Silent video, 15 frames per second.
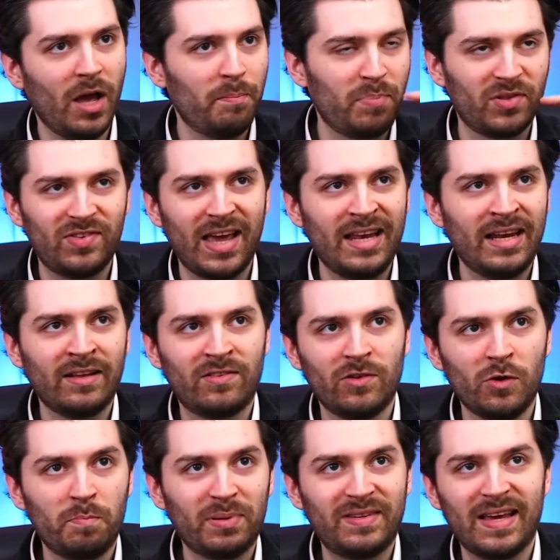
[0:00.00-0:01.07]
pertaining to
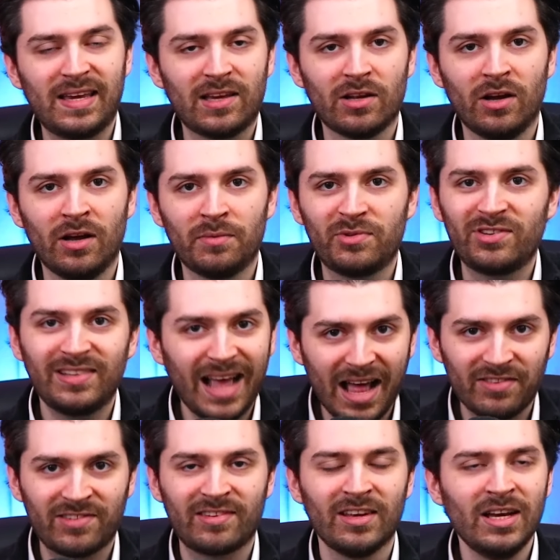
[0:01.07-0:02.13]
particular
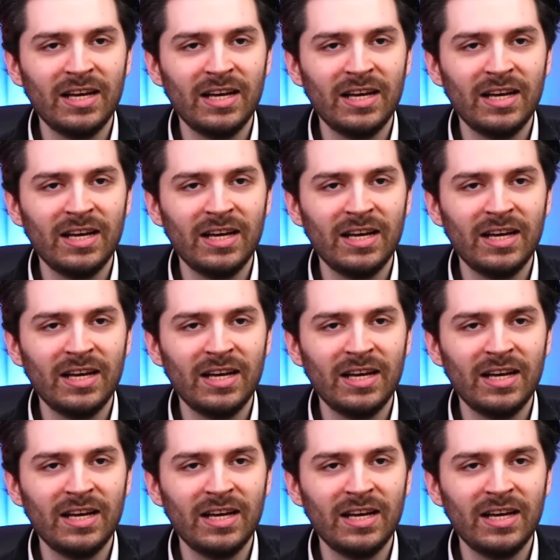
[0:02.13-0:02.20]
stats